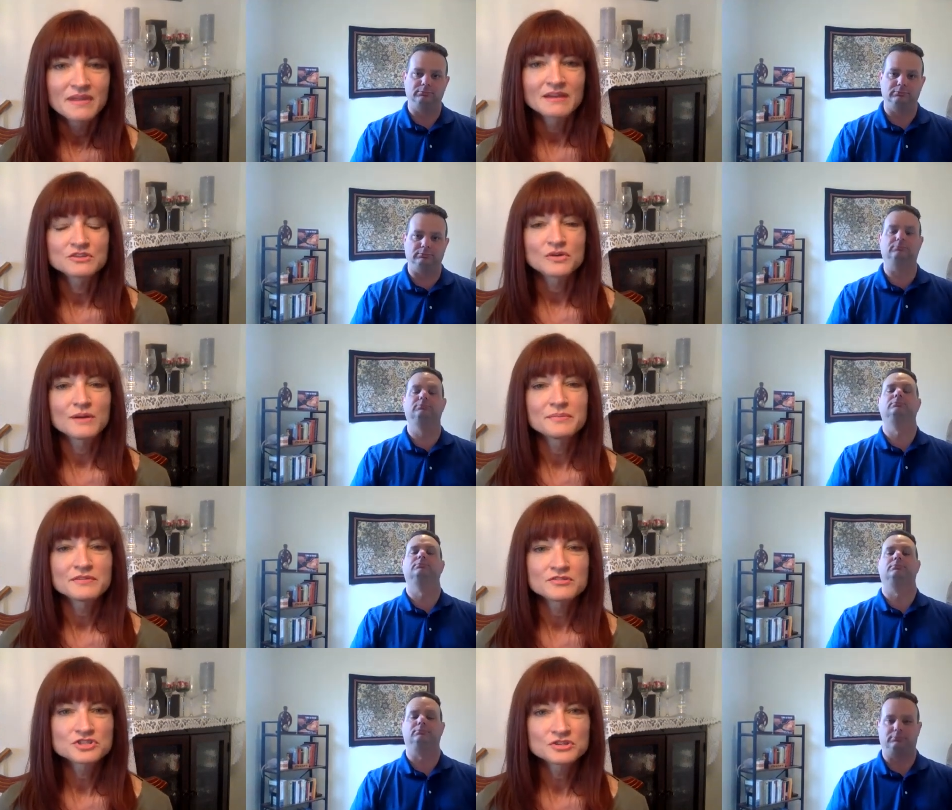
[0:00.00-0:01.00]
Speaker 1: I mm. drop
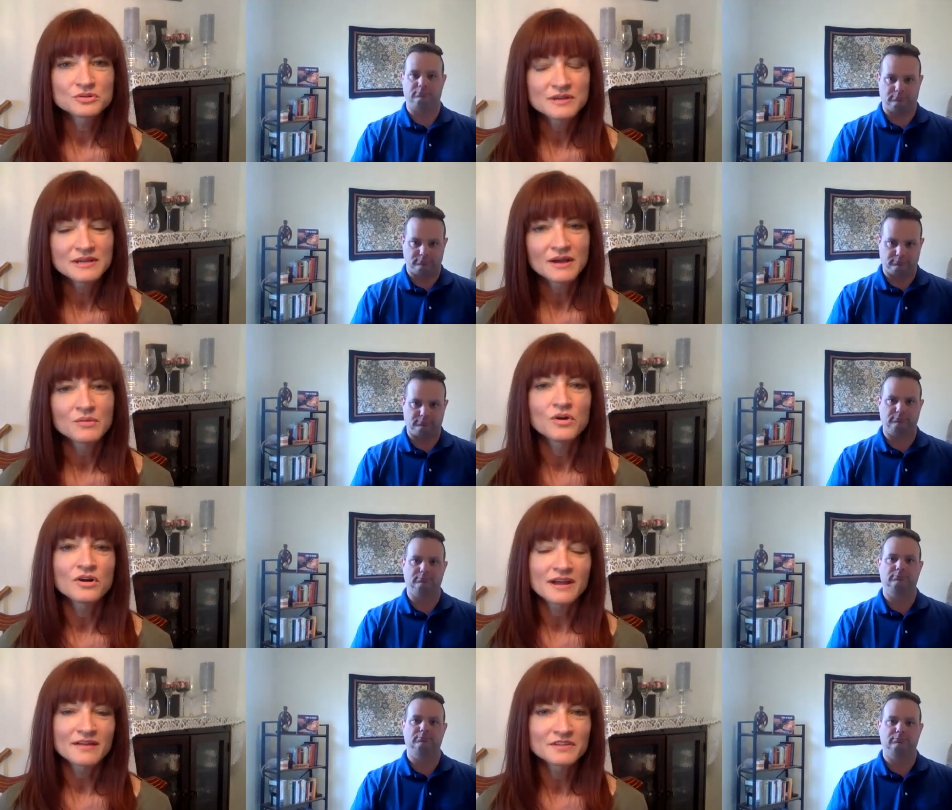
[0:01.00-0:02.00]
his chewy, I
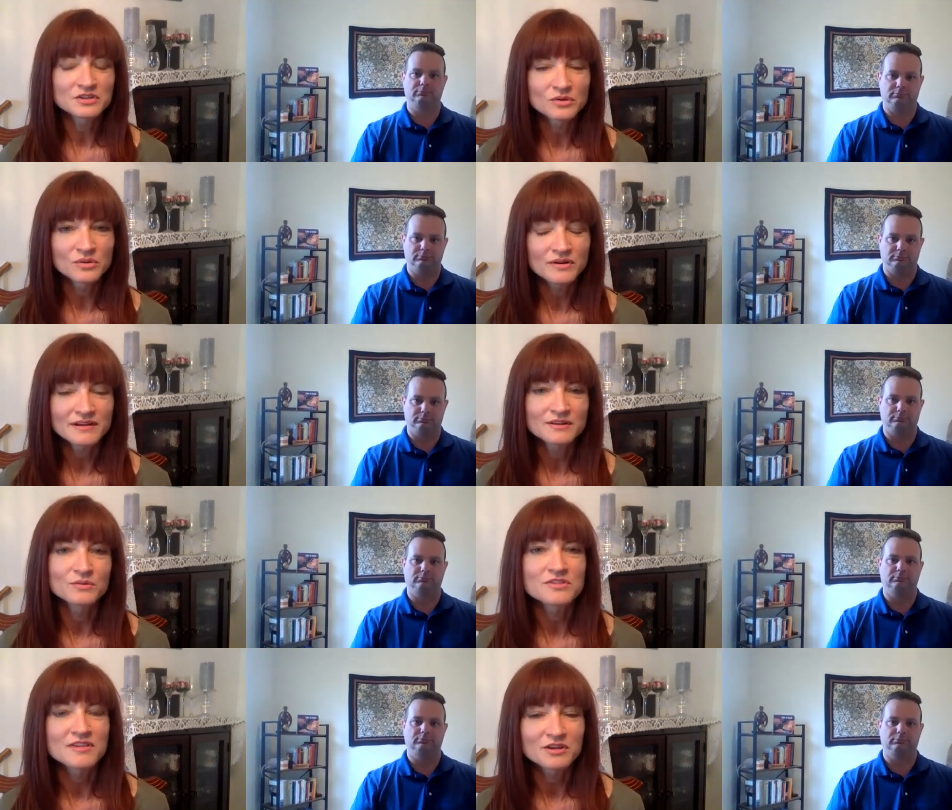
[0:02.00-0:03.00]
walk out the door, I
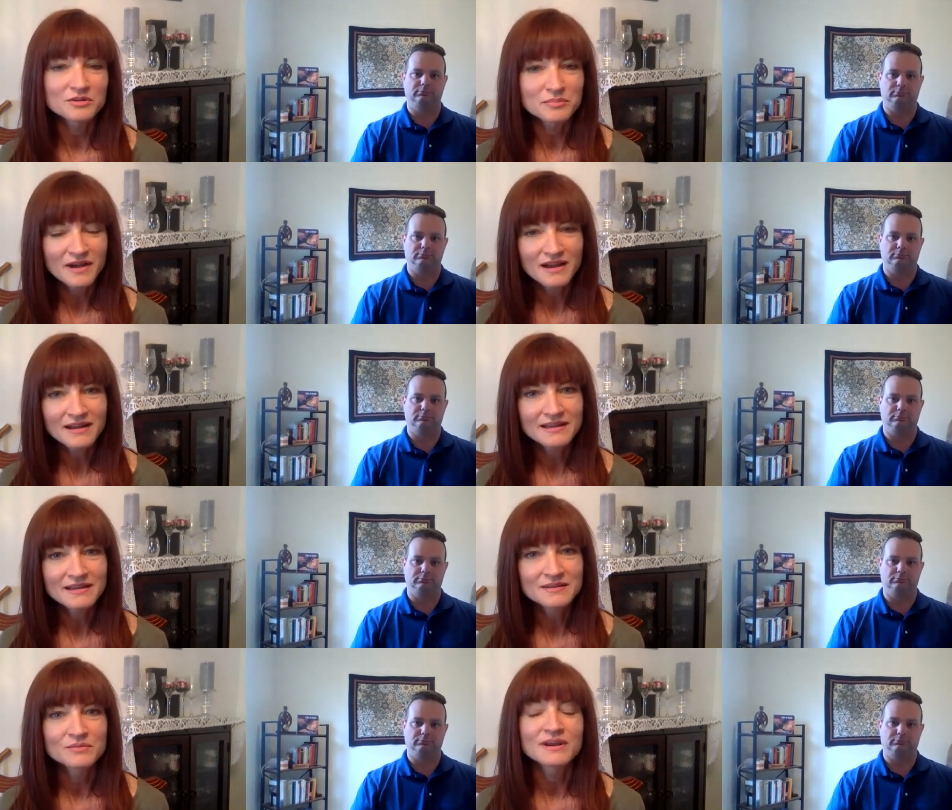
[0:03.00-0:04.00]
don't say
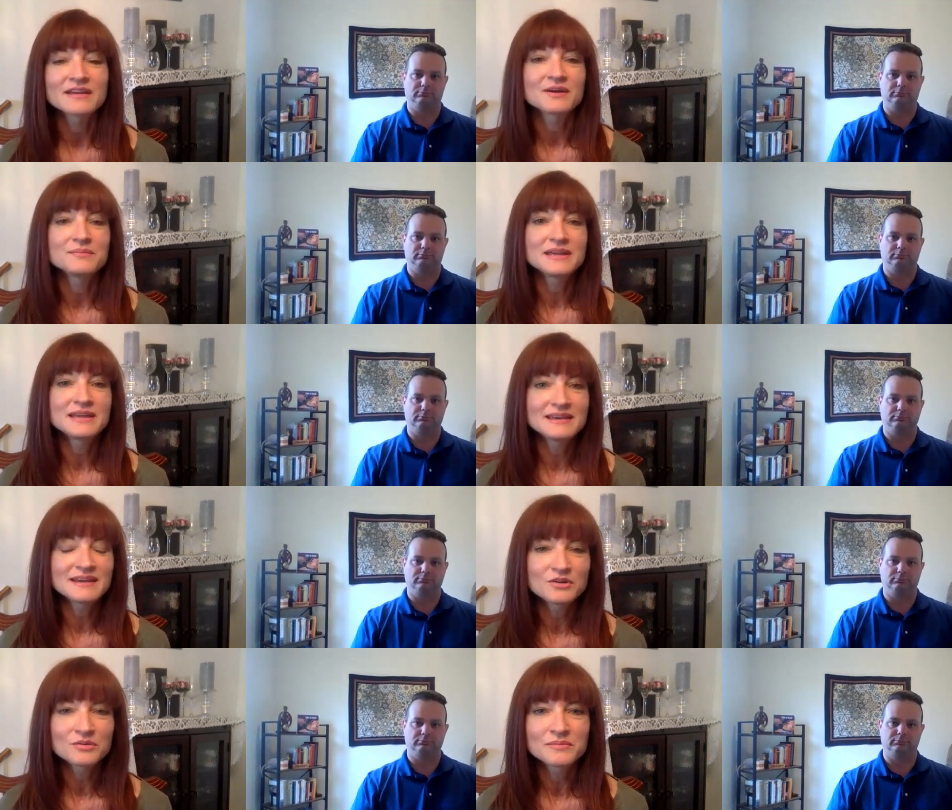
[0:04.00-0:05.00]
goodbye. When I come in,
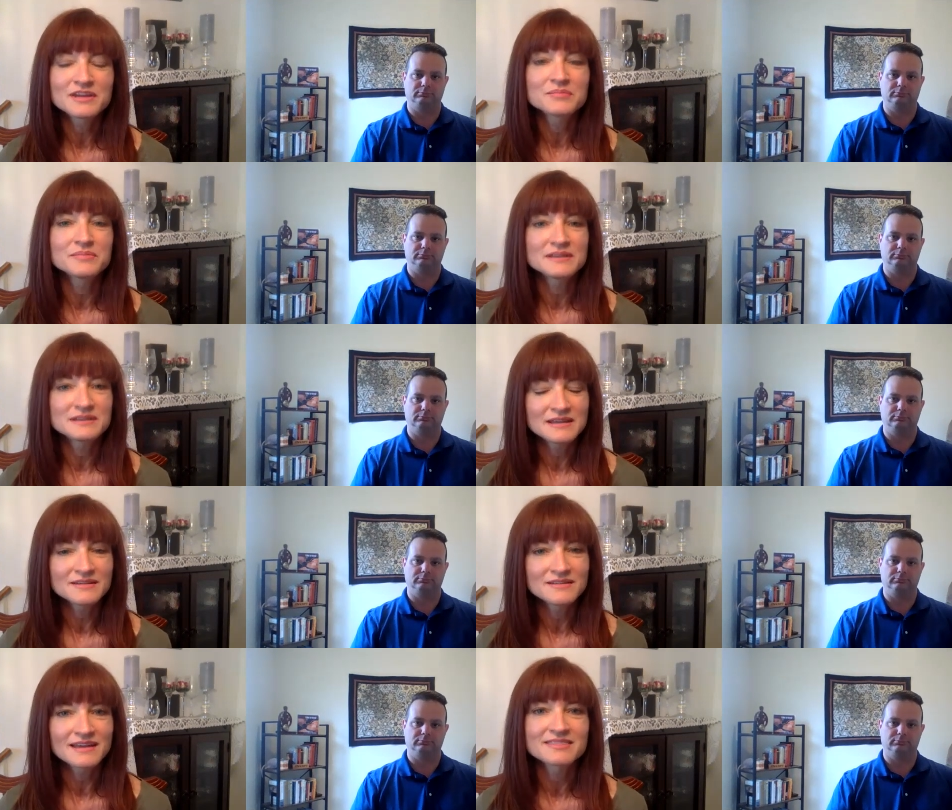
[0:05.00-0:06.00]
I don't make a big
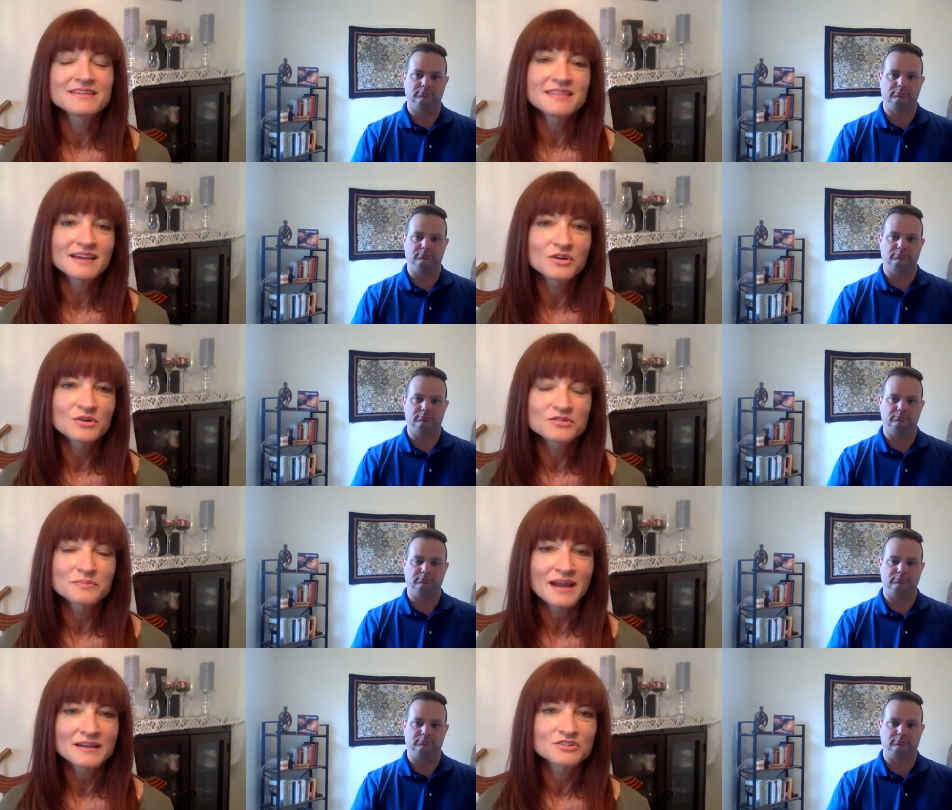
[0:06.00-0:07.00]
deal. I think that goes
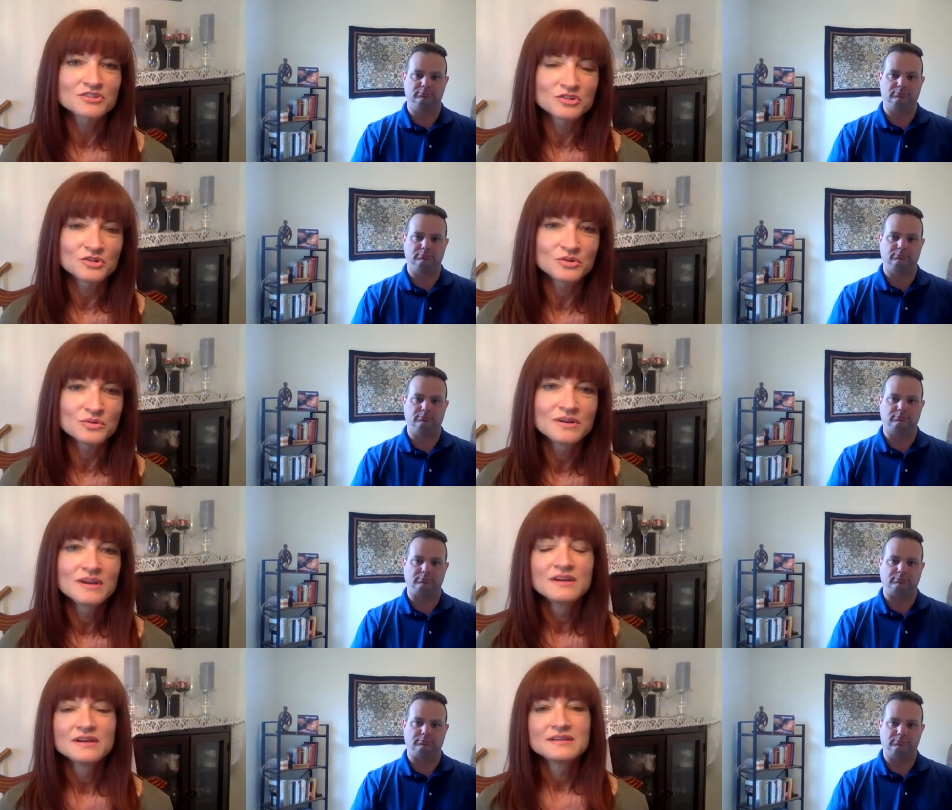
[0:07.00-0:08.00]
back to
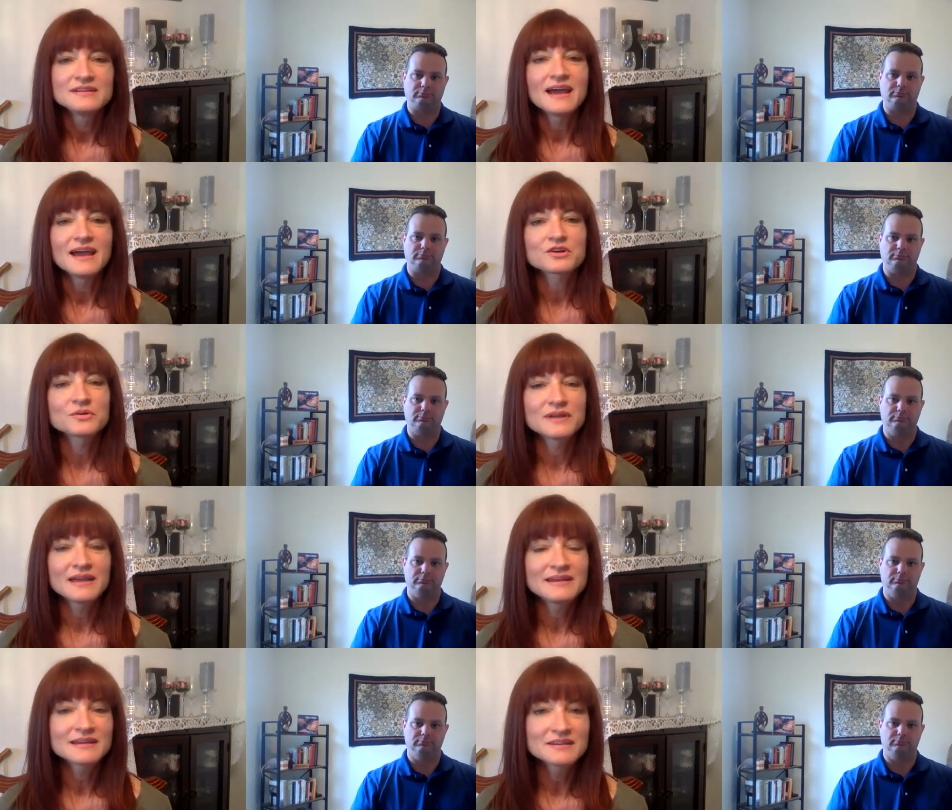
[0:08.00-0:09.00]
not
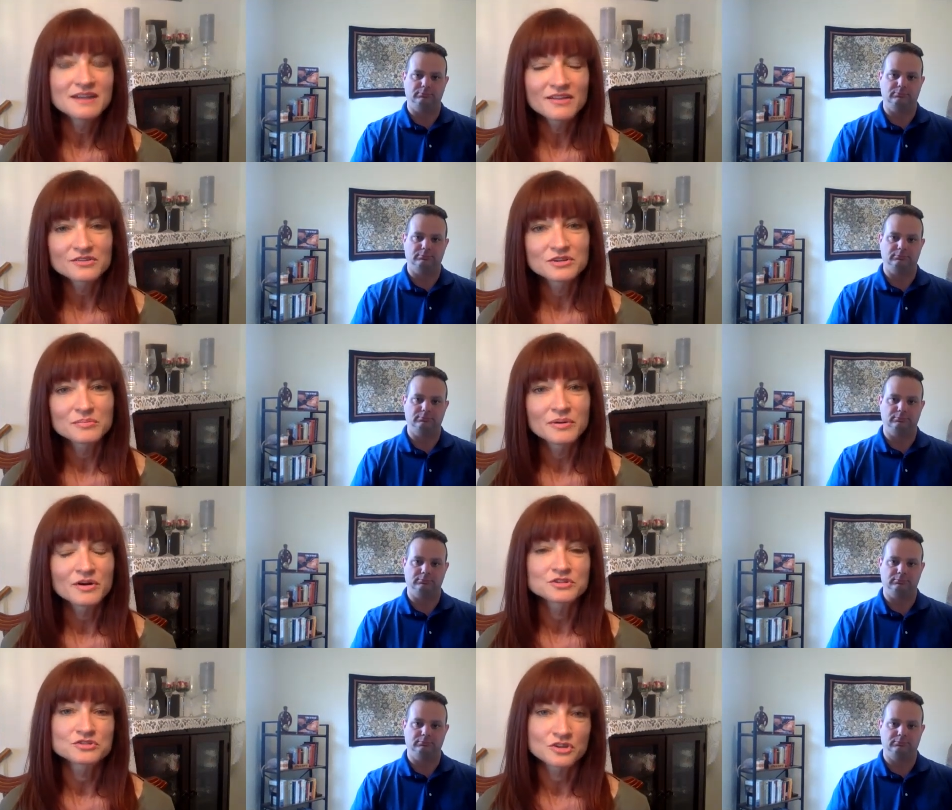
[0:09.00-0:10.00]
creating another
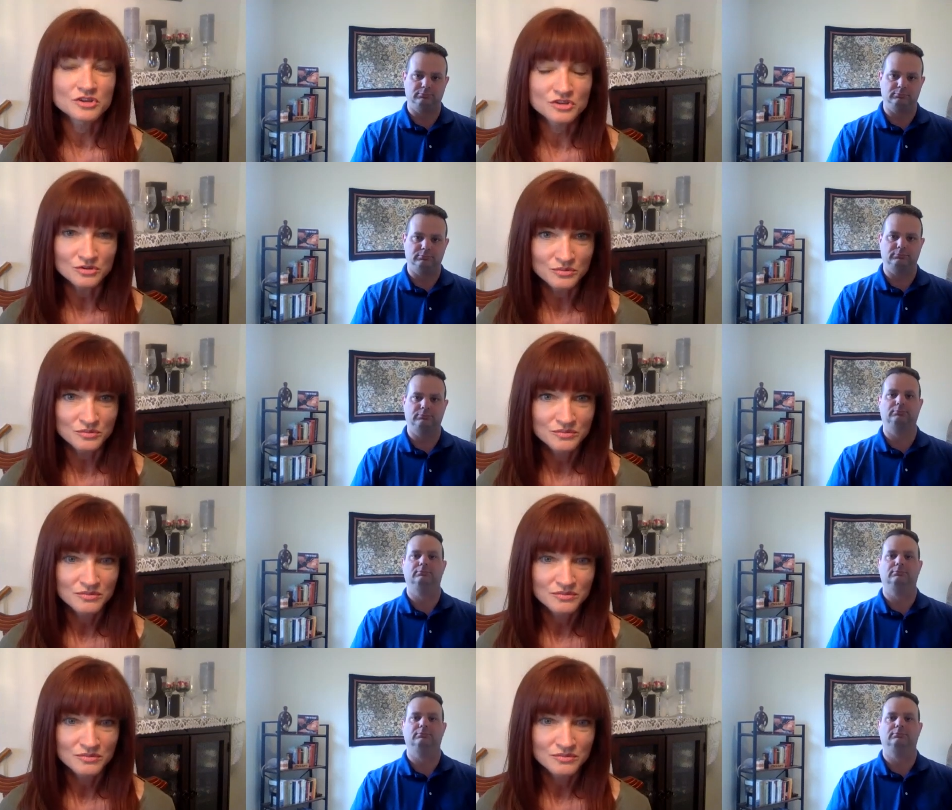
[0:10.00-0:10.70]
departure cue.